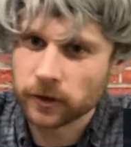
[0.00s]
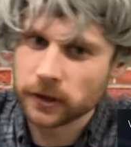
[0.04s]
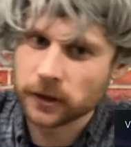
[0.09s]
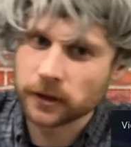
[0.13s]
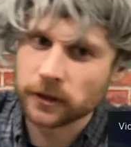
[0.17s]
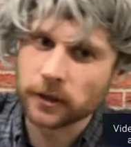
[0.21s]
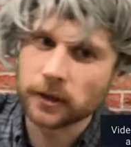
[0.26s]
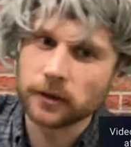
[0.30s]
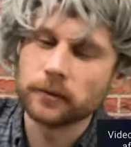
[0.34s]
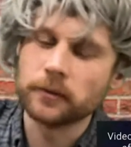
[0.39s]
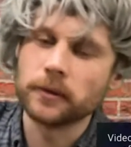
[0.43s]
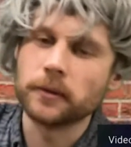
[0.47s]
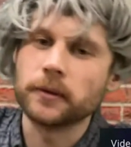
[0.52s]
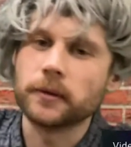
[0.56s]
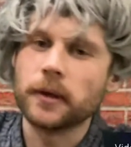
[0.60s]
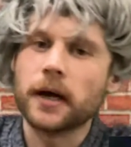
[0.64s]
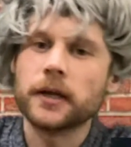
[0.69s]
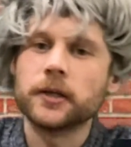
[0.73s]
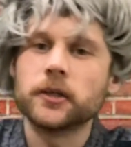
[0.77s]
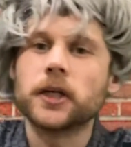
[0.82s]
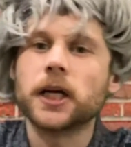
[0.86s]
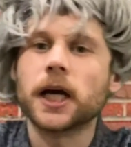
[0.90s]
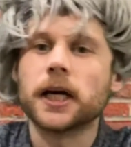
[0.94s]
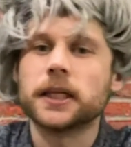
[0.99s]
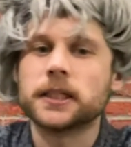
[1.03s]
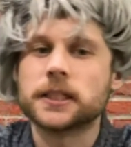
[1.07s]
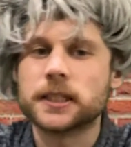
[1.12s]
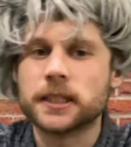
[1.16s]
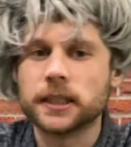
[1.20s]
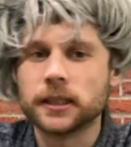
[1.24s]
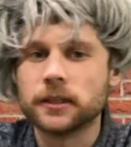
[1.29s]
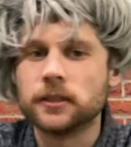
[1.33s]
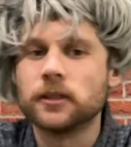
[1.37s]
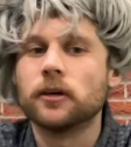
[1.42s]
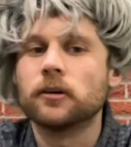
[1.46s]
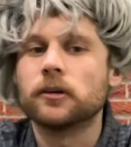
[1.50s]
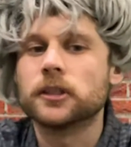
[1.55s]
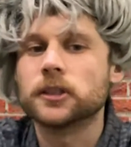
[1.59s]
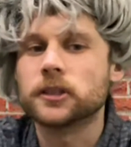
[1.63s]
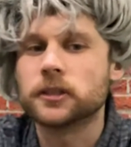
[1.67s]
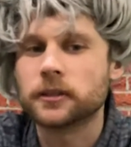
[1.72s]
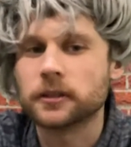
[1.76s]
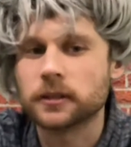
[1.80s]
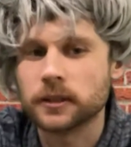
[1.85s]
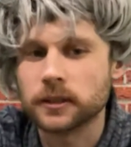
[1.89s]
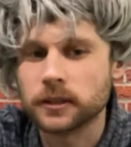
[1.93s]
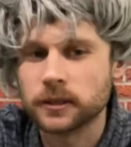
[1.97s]
You can't see it though,
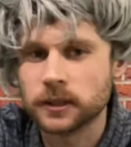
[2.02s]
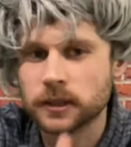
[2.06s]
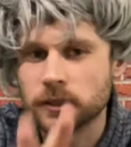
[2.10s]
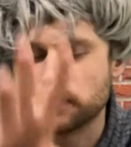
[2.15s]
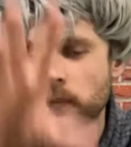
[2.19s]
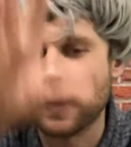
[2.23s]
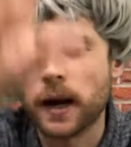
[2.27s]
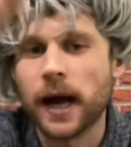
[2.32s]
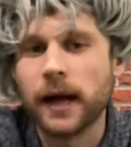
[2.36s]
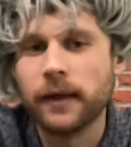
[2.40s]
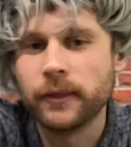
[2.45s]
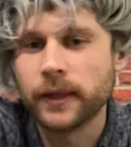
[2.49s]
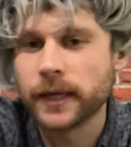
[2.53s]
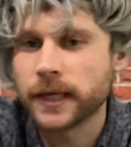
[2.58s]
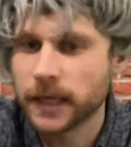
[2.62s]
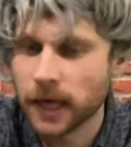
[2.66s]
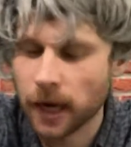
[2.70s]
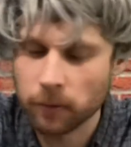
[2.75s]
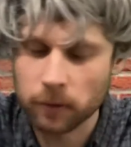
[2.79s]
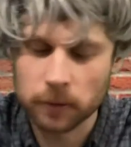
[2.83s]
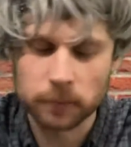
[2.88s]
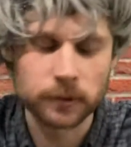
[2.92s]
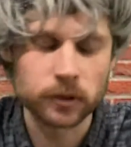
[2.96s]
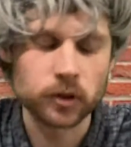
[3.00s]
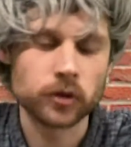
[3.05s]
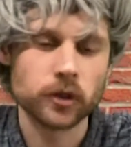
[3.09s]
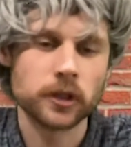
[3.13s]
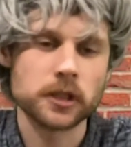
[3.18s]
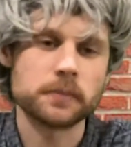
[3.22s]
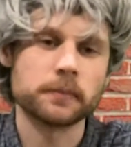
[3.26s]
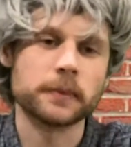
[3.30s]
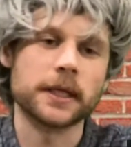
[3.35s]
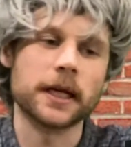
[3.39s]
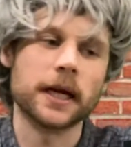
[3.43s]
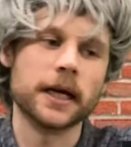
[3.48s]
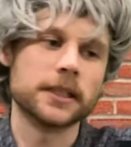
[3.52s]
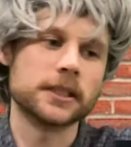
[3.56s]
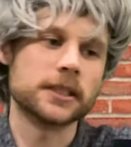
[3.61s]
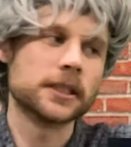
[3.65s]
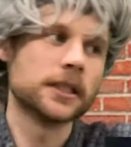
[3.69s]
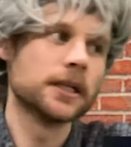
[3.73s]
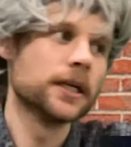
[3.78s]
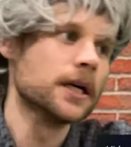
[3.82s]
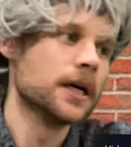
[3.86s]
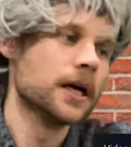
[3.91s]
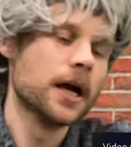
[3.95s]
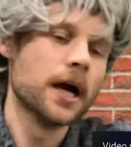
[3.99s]
because it's behind the camera, but trust me, guys.